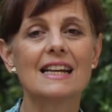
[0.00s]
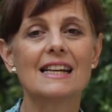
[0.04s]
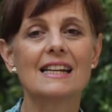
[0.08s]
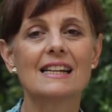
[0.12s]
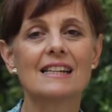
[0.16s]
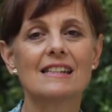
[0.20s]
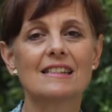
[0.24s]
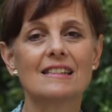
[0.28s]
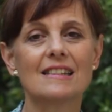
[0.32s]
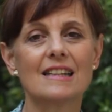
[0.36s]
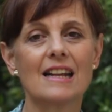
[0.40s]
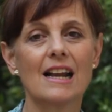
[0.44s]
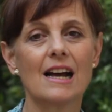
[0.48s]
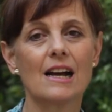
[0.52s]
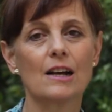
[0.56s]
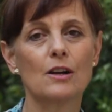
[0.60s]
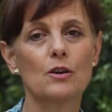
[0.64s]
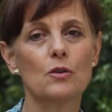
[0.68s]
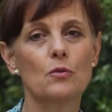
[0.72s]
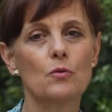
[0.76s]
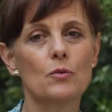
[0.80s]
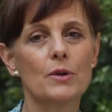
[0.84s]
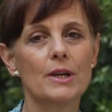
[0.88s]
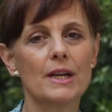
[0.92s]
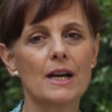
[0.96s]
is
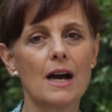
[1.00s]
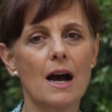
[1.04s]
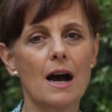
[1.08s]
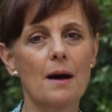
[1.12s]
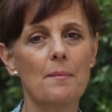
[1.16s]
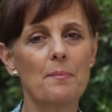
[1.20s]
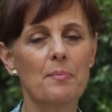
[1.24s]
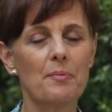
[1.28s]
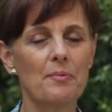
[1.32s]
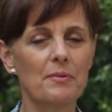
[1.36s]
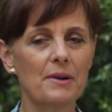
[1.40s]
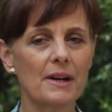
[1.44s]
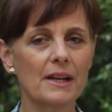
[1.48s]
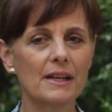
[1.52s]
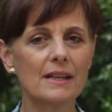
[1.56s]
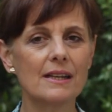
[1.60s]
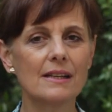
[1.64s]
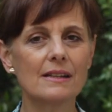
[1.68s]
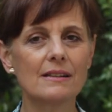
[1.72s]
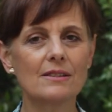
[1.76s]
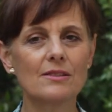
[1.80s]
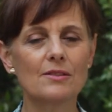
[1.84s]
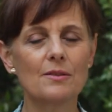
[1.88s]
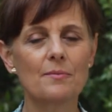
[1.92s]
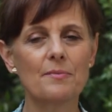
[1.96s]
like we are
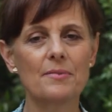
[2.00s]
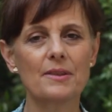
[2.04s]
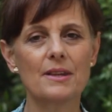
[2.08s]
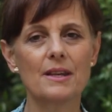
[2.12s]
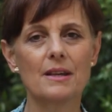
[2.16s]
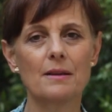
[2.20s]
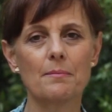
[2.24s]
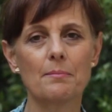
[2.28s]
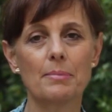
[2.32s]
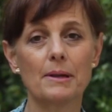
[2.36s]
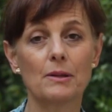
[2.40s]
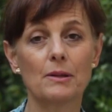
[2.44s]
breaking something